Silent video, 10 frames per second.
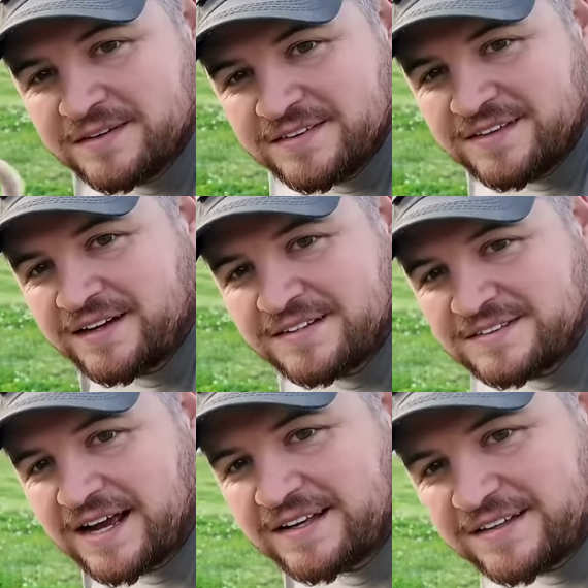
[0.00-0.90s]
not
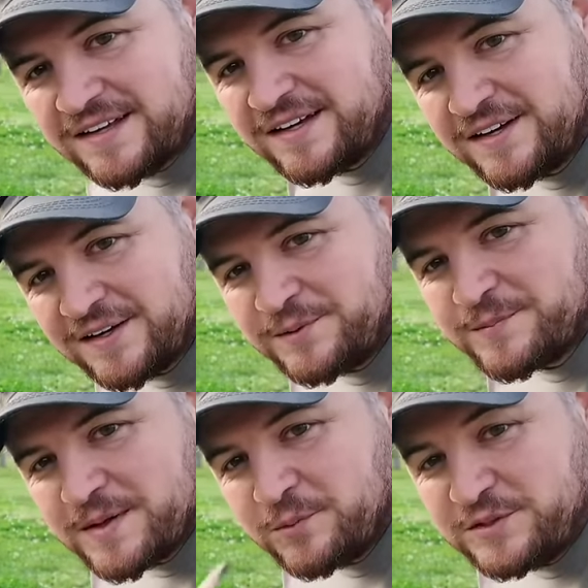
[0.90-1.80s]
exactly. Uh,
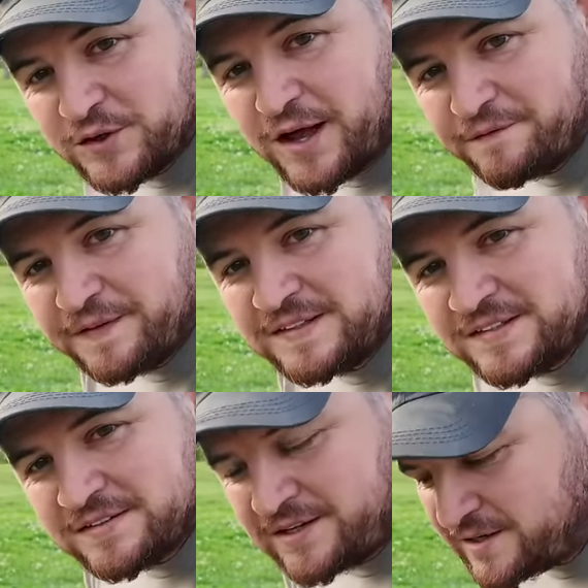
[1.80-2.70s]
we still got
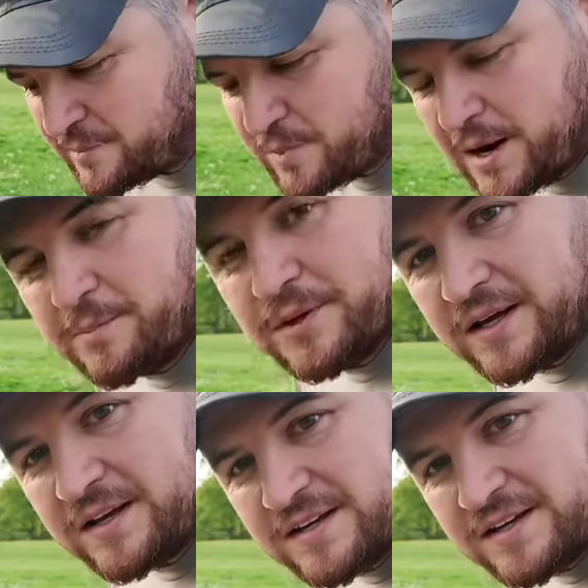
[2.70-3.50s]
fences around our property,